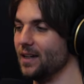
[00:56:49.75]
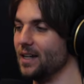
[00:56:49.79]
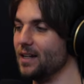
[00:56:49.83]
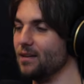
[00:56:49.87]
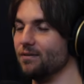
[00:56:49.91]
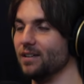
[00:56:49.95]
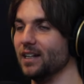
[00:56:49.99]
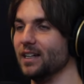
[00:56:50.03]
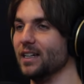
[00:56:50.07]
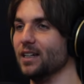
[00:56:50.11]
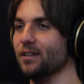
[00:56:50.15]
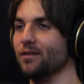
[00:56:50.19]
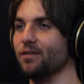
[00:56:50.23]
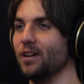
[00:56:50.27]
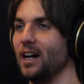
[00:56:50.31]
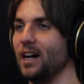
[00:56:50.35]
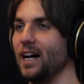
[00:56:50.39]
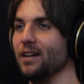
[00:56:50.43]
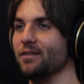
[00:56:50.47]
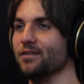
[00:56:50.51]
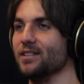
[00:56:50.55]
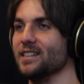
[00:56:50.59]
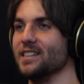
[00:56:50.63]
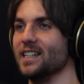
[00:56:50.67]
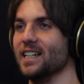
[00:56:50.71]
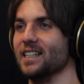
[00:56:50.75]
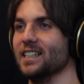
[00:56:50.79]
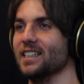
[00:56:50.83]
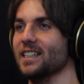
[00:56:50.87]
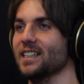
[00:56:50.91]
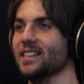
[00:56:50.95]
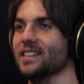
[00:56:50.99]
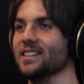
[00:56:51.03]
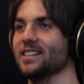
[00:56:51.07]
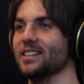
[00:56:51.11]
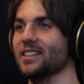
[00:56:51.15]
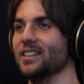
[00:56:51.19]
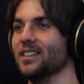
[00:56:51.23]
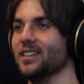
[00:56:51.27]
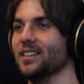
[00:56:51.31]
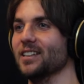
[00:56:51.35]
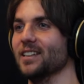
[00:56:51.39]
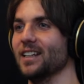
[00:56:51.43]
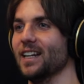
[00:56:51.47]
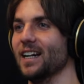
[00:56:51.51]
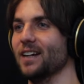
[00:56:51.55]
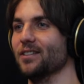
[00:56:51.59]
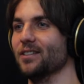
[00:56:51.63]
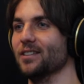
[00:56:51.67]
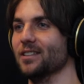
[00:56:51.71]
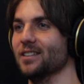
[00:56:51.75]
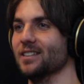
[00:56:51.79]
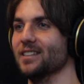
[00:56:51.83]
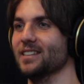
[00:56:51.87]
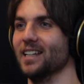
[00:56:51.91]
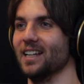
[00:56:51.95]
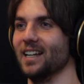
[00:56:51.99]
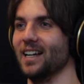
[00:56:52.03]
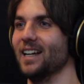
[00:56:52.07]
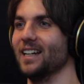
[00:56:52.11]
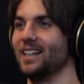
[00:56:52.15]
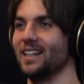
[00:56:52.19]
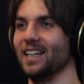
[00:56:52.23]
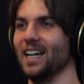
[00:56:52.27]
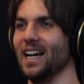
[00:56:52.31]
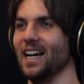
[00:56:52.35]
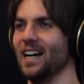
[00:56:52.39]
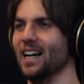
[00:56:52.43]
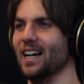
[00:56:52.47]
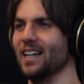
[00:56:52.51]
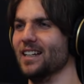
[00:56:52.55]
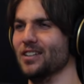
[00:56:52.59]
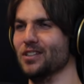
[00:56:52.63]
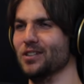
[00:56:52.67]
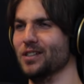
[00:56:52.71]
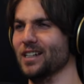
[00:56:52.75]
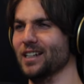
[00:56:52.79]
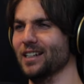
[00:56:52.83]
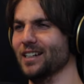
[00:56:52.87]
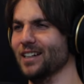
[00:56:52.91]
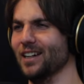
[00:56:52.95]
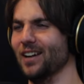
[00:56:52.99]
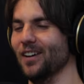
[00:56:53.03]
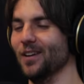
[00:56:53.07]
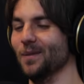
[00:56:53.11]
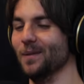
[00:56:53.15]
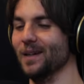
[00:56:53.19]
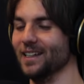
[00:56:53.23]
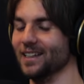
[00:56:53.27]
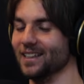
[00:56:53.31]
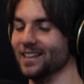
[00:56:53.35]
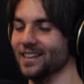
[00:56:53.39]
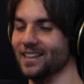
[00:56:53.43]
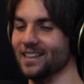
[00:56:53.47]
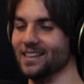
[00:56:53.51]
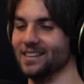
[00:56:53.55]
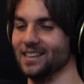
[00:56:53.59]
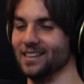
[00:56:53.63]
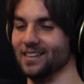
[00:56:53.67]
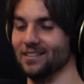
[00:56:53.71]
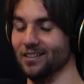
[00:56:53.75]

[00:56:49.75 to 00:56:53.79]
invented 5 to 10 years ago that everyone's like, yeah, you didn't know about this?